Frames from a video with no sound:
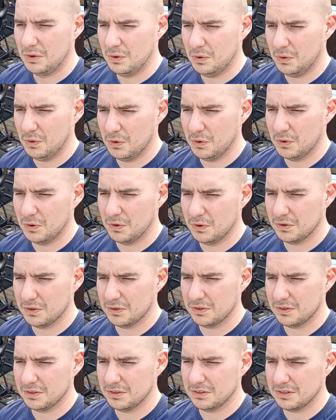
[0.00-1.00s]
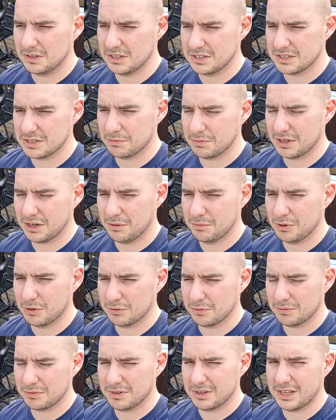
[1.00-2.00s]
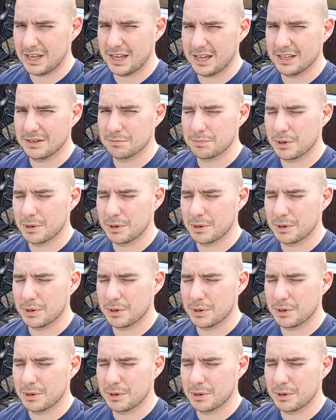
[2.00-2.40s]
or there's something I'm not getting.